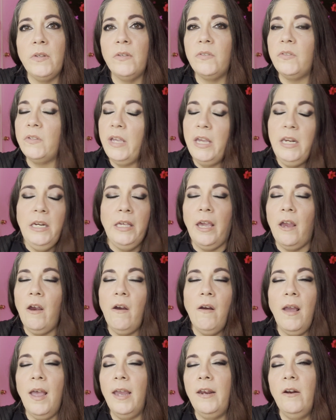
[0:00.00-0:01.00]

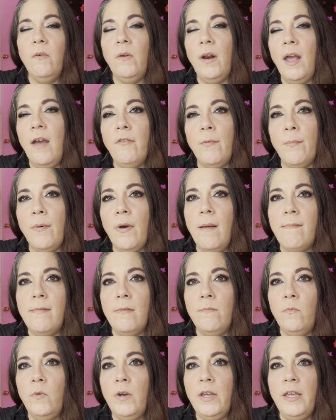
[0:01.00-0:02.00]
Skincare I don't have a
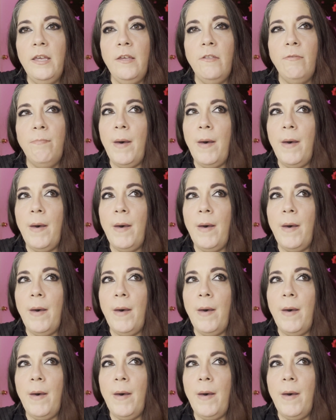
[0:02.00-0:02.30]
problem with.